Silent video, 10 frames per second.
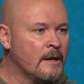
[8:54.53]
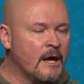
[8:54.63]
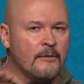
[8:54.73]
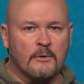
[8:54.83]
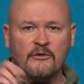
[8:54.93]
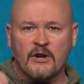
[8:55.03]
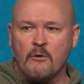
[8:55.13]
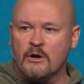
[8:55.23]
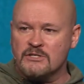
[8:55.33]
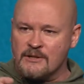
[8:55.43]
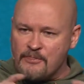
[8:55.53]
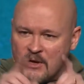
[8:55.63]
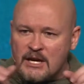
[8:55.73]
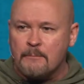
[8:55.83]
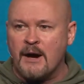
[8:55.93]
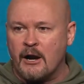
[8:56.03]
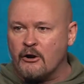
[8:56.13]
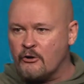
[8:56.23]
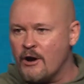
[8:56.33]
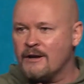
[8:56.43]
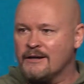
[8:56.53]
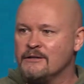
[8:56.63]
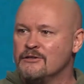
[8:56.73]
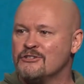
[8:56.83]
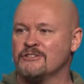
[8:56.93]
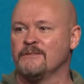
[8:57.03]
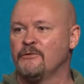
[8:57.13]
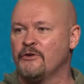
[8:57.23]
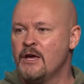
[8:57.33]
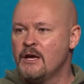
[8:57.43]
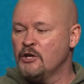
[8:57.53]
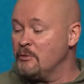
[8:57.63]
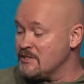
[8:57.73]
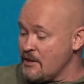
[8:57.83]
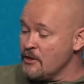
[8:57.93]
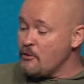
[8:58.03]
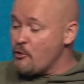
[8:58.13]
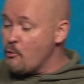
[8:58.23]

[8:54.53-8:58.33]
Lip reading: And the reason I want us to think about our chronic conditions is because I think that